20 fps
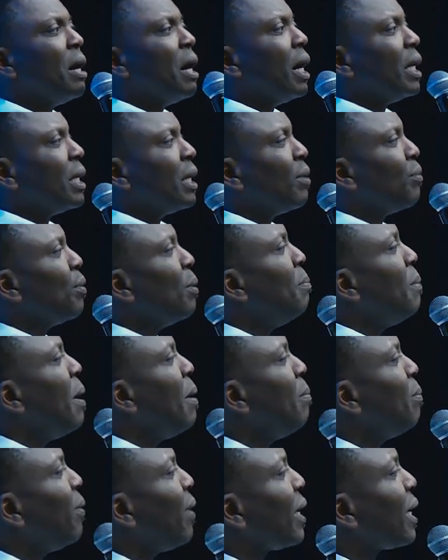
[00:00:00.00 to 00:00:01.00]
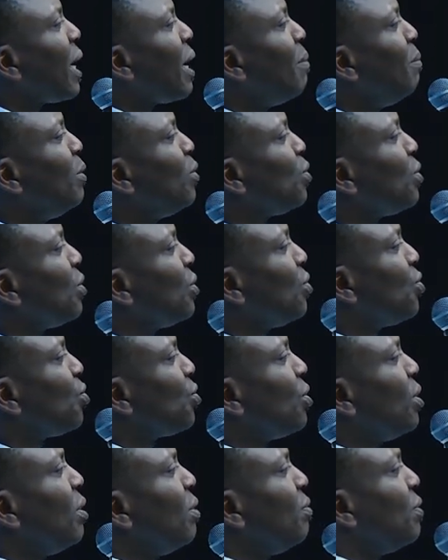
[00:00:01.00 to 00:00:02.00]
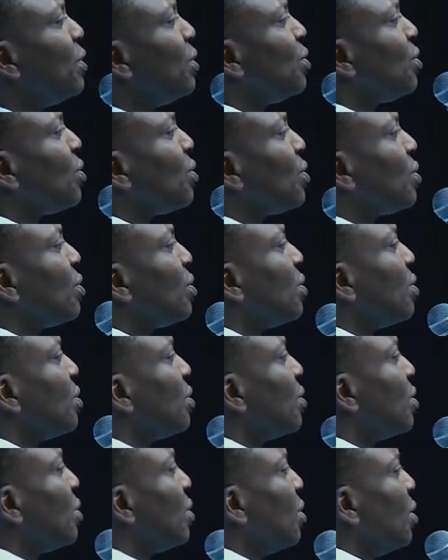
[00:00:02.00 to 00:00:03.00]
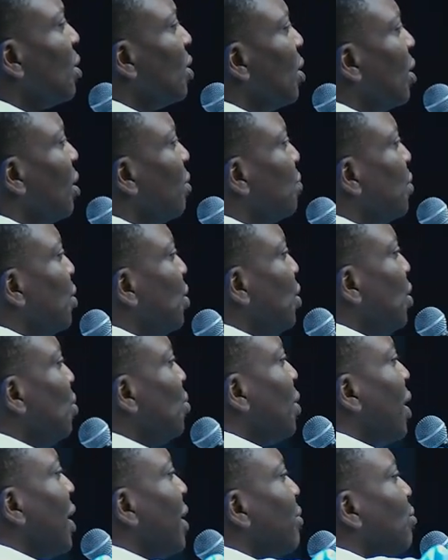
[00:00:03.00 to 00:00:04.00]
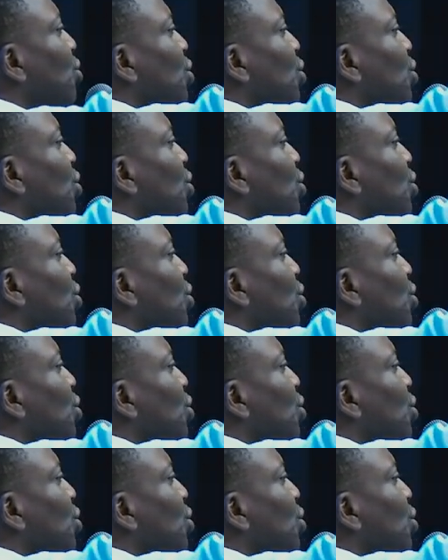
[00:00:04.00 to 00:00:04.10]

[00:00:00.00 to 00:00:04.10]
And I remember I came into the service of the New Life